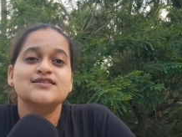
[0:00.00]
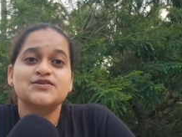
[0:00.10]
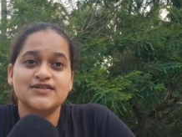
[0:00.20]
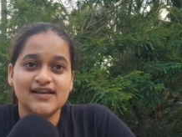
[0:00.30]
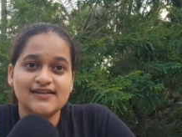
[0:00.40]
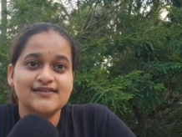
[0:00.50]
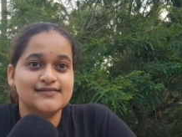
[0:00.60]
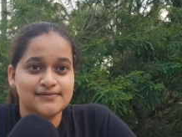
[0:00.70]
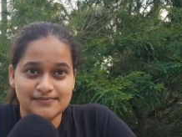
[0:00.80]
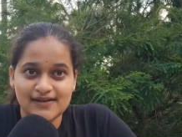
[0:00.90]
As you see
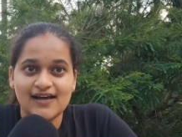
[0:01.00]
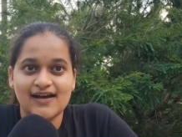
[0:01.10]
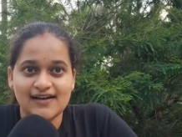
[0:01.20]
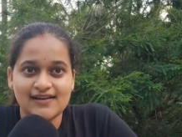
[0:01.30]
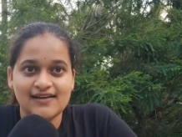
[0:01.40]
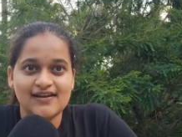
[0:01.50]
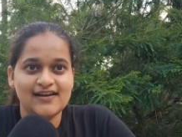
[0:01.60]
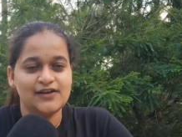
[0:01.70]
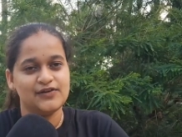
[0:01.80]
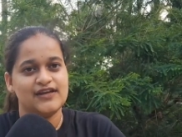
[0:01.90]
in the thumbnail,
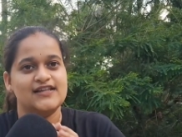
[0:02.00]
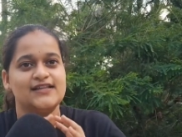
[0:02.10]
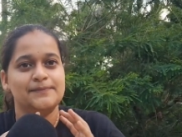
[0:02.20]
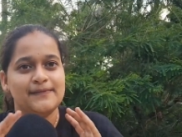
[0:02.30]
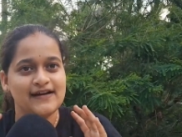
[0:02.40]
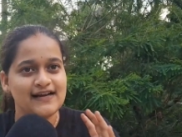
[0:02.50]
you can